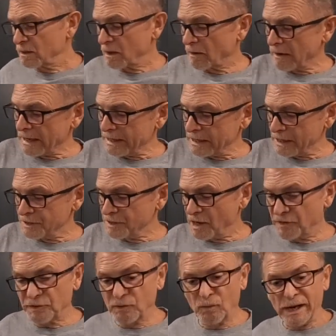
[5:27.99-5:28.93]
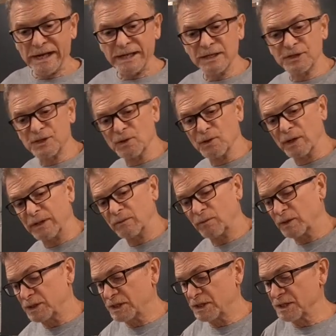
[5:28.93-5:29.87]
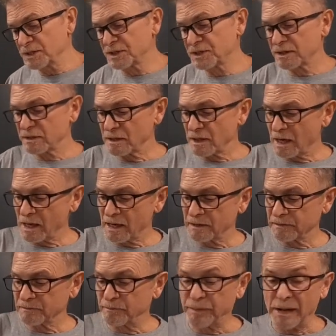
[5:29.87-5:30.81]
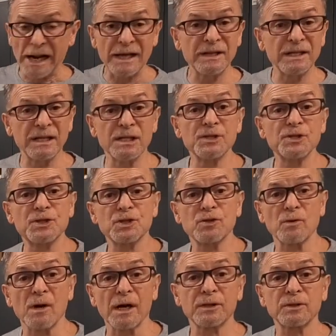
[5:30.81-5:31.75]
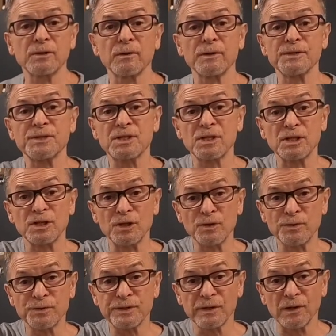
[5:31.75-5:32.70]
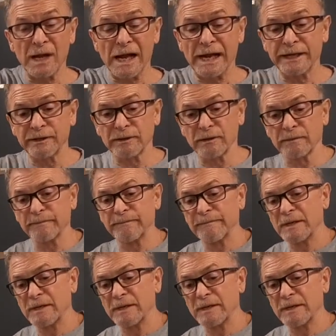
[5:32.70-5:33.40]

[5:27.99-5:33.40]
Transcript: All right, another way to do it, which is by the instructor, is to use a lighter.